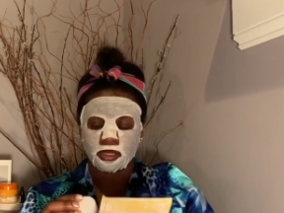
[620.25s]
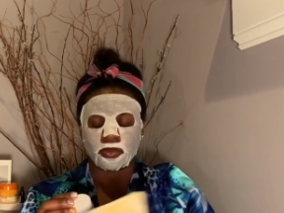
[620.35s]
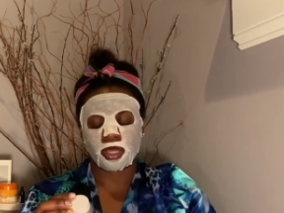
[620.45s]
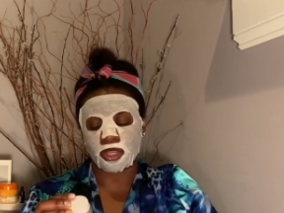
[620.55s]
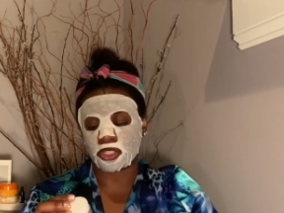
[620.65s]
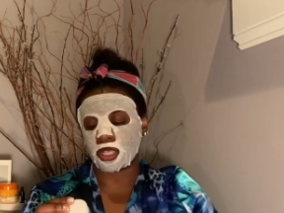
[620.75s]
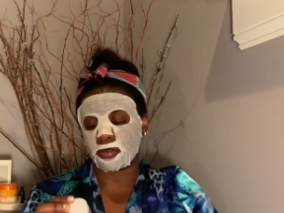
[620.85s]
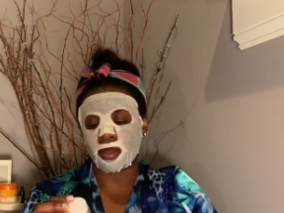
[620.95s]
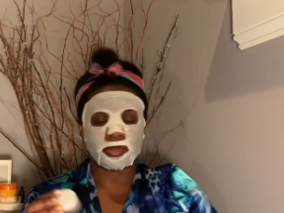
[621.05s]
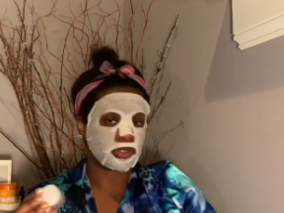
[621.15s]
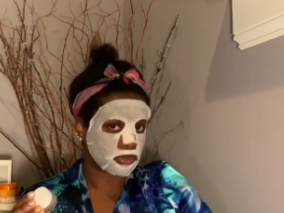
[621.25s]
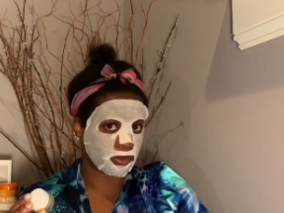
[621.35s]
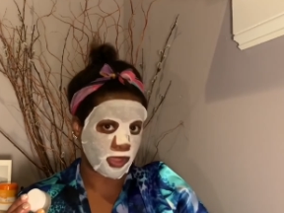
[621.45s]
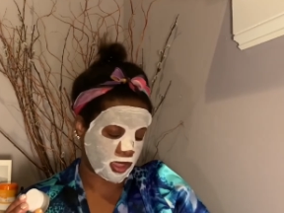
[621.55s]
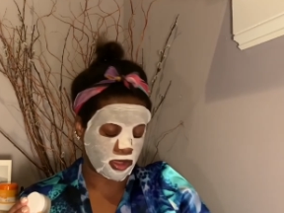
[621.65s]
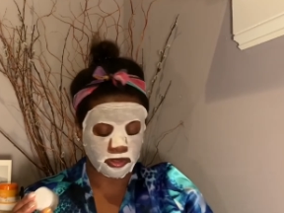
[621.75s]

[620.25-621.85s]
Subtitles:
Well, actually it's not a balm, it's a sorbet.